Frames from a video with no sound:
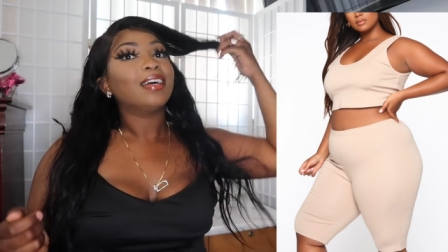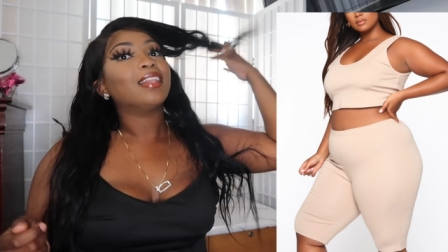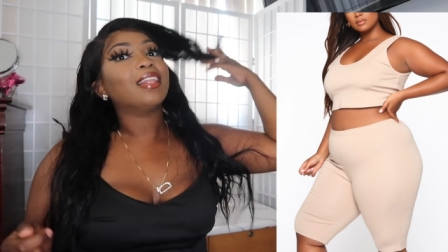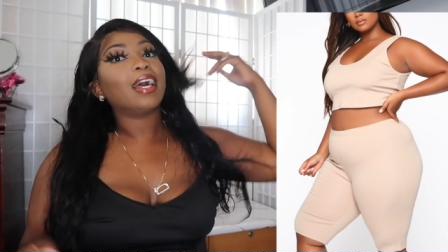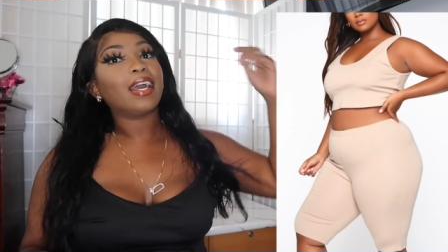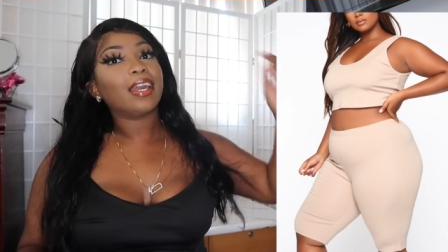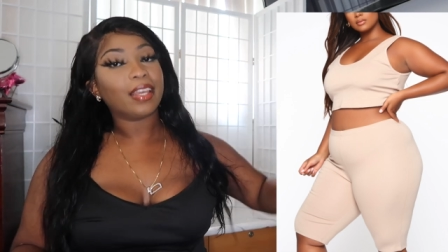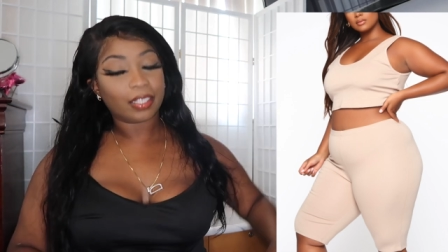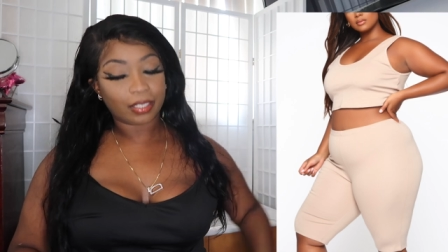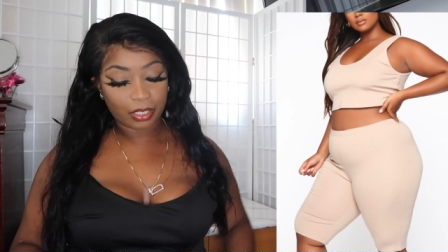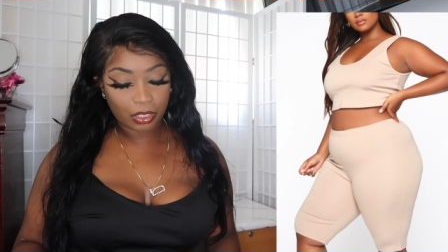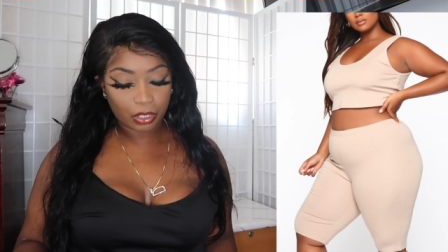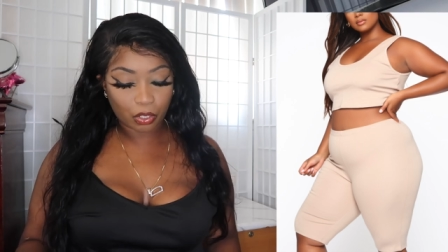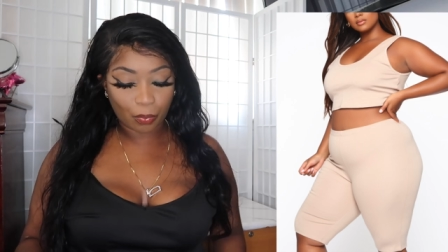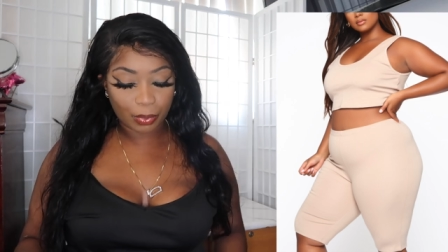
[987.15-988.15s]
like
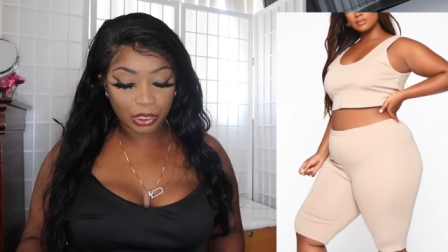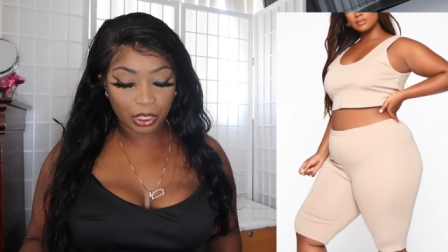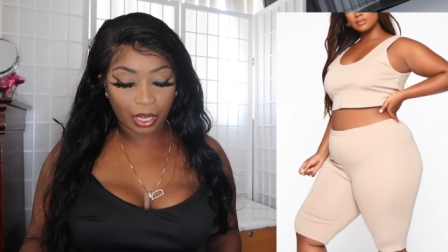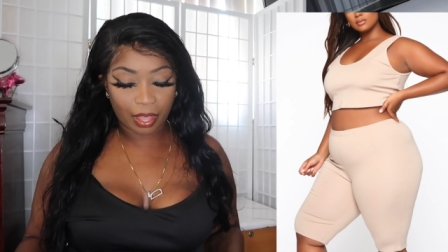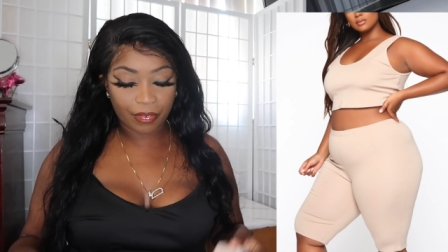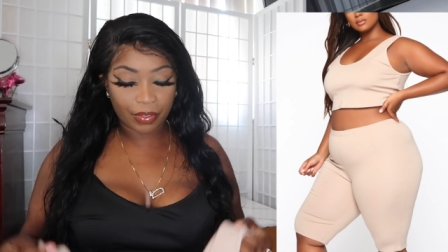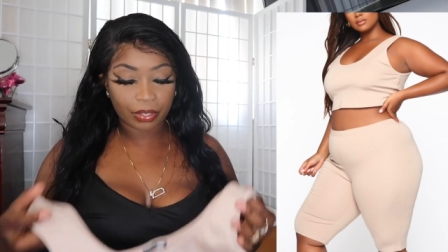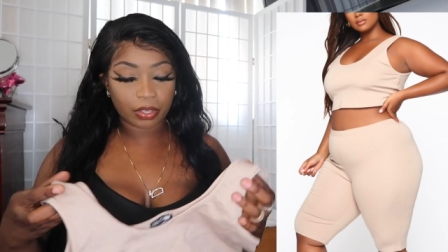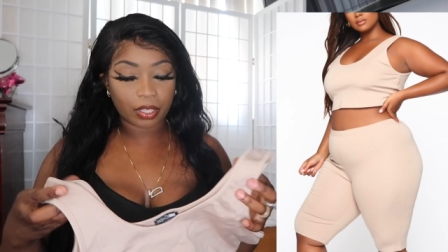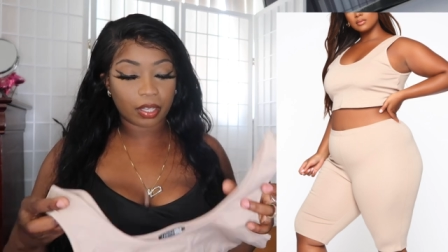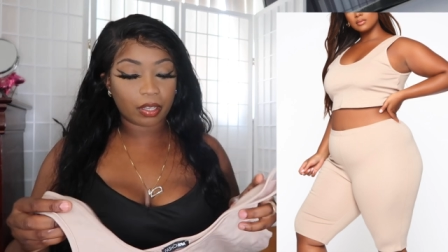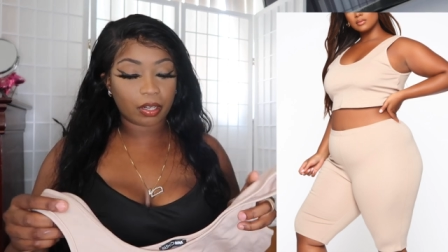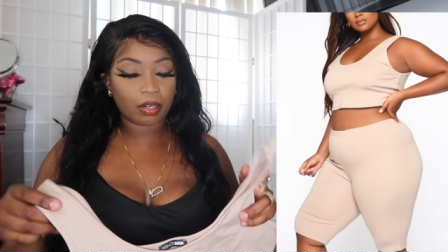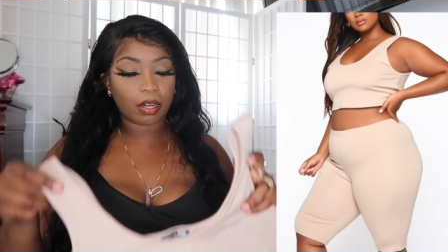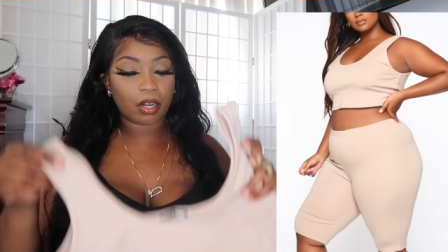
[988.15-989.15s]
there's so much life out
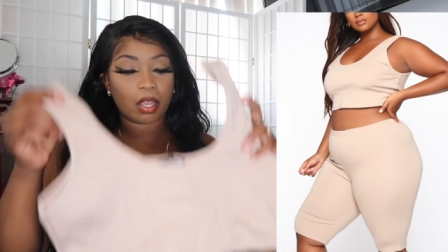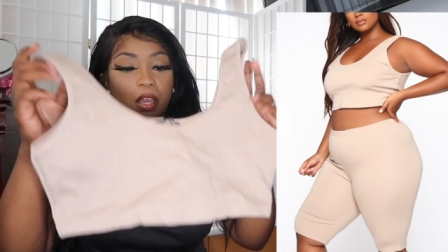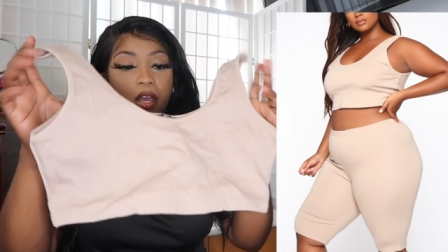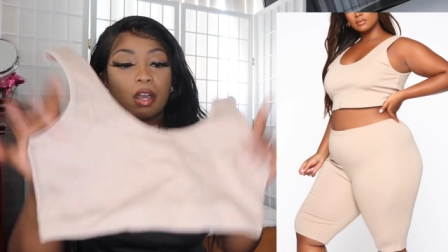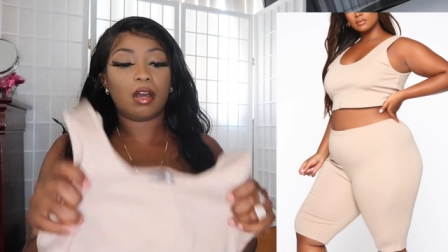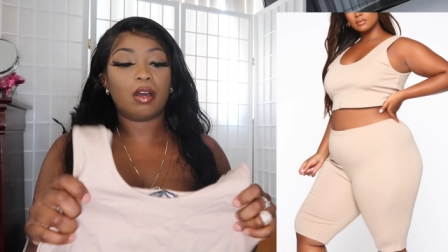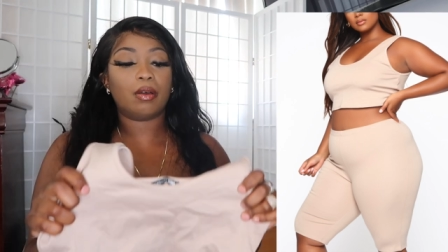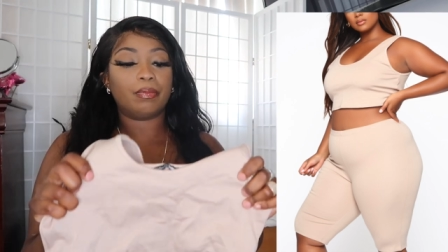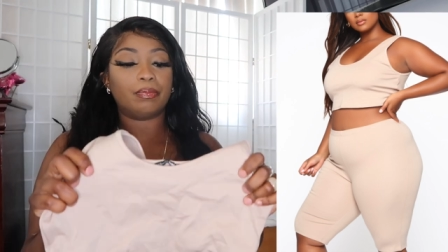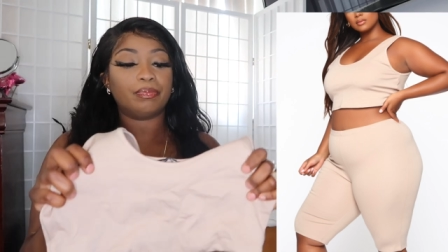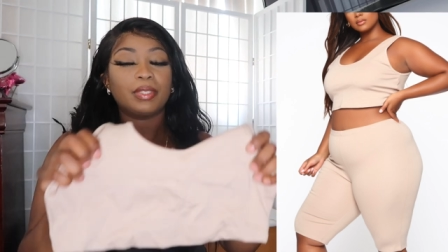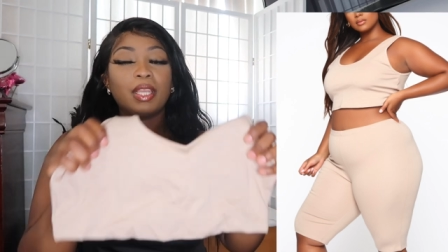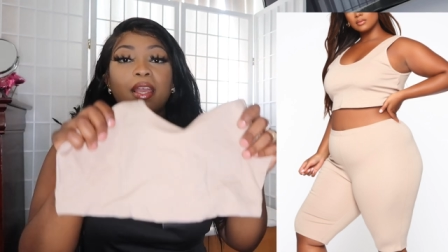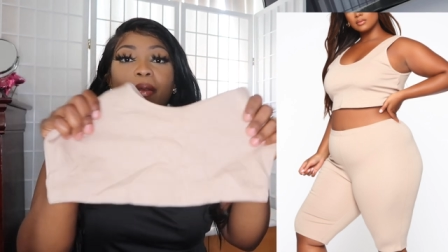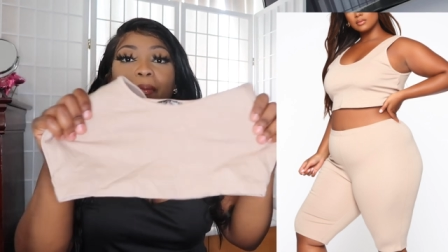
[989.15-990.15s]
there um
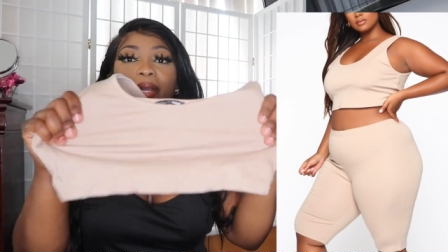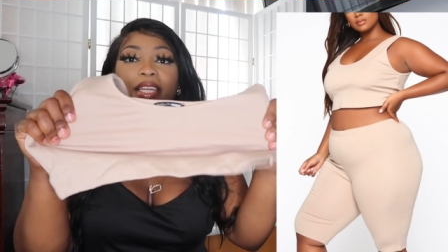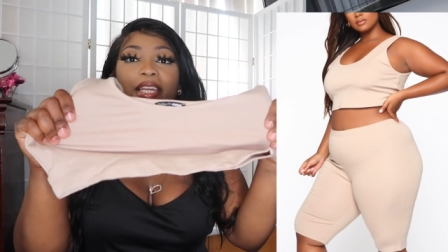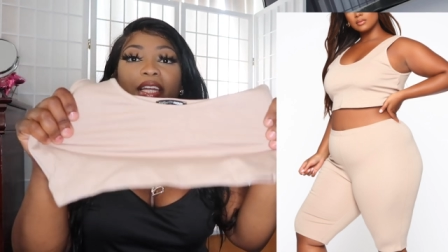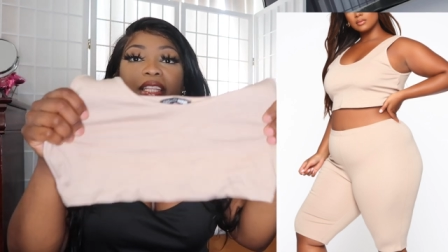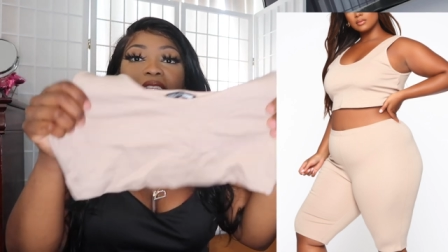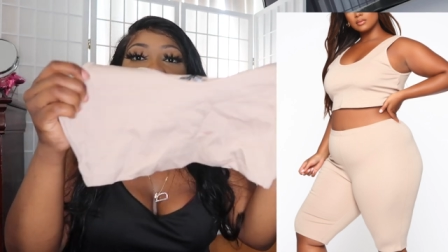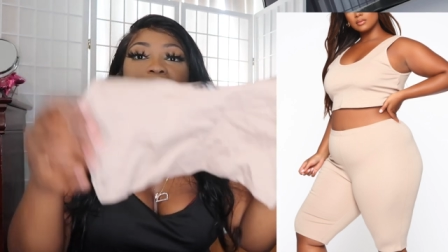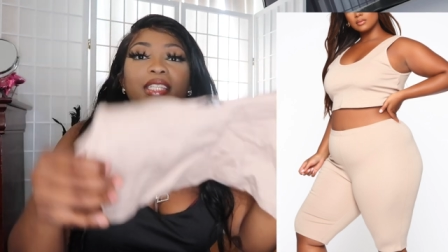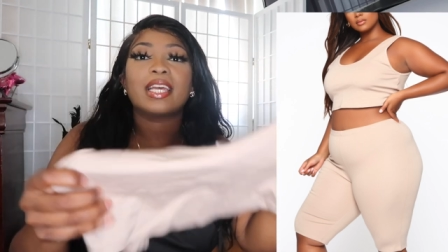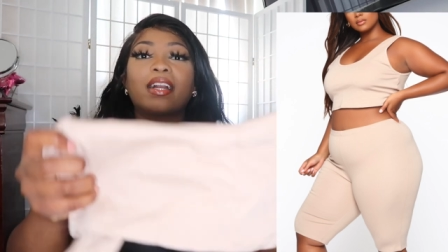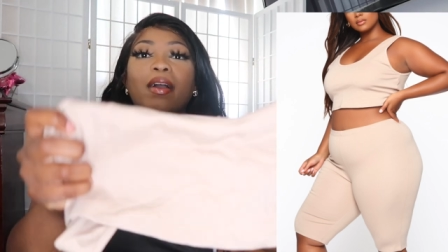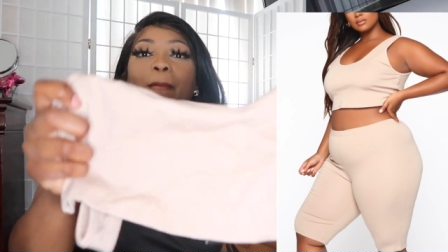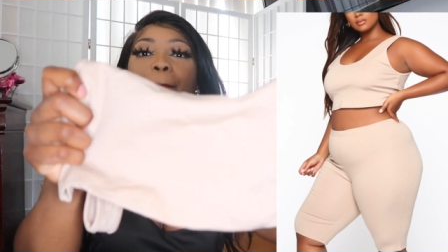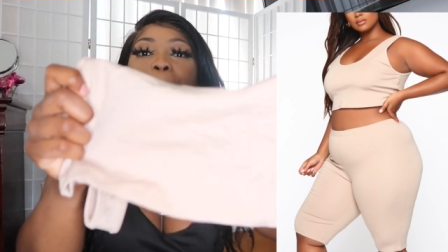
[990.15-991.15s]
but yeah this is
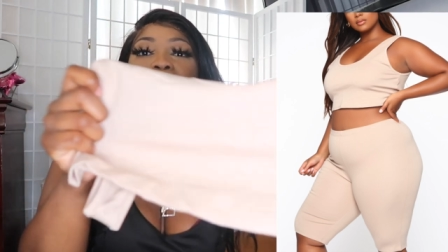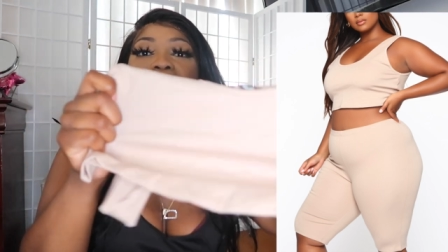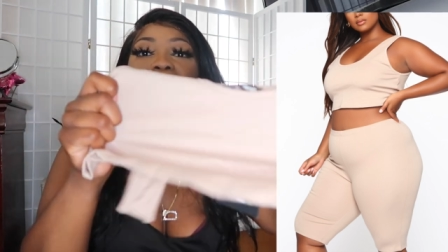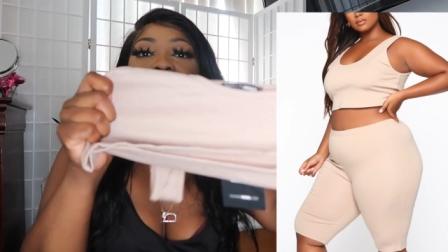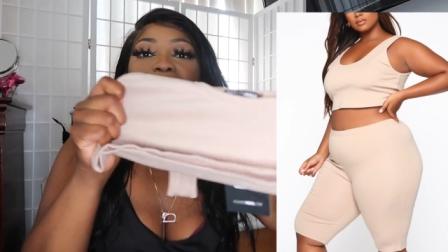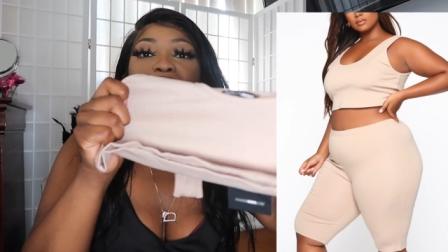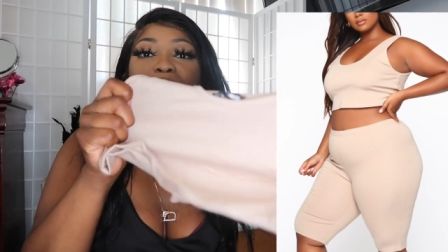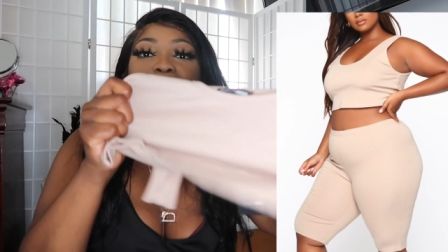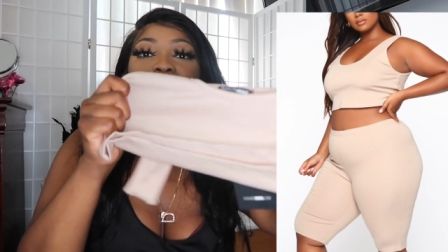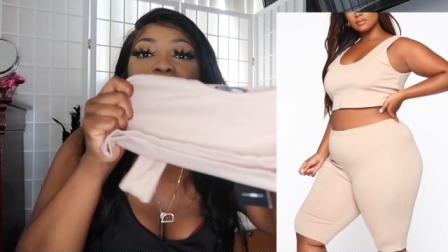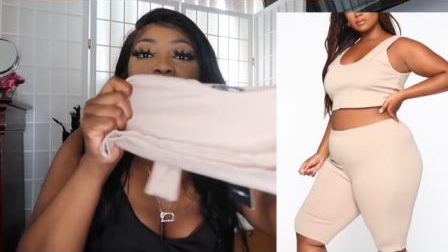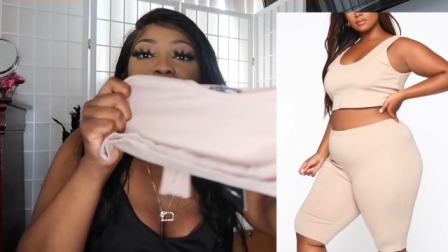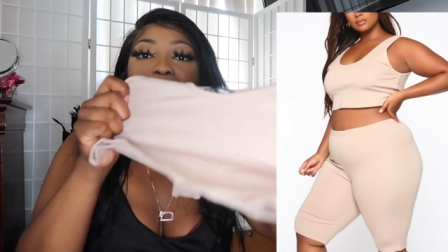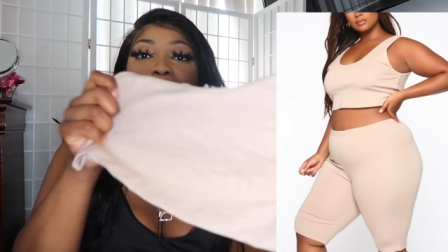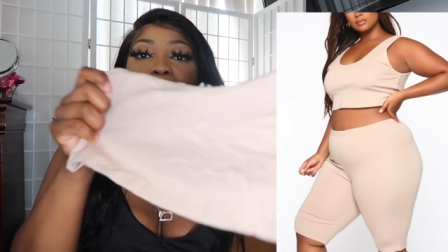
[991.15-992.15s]
like a bandage
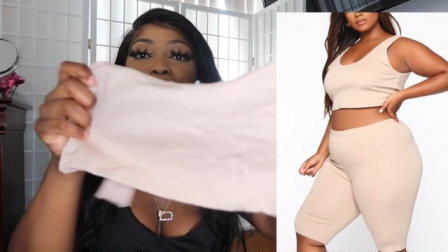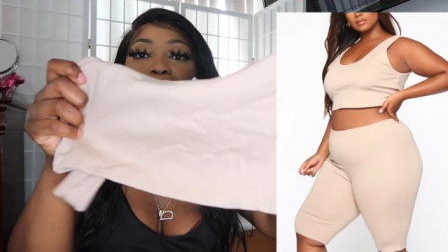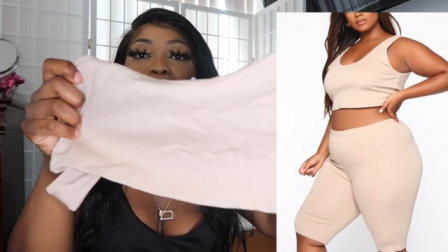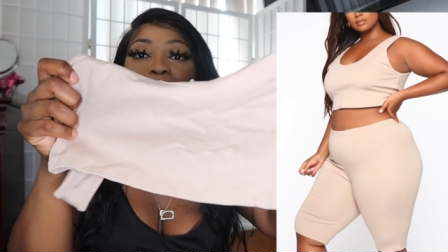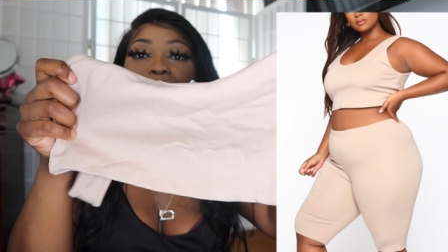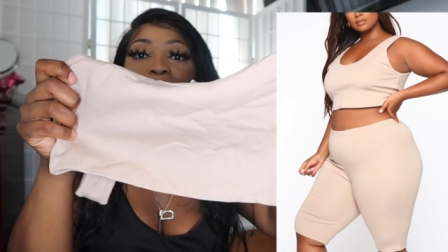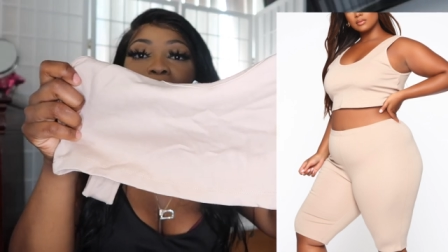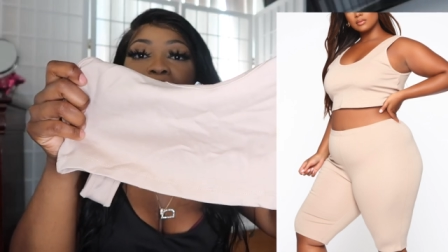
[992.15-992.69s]
material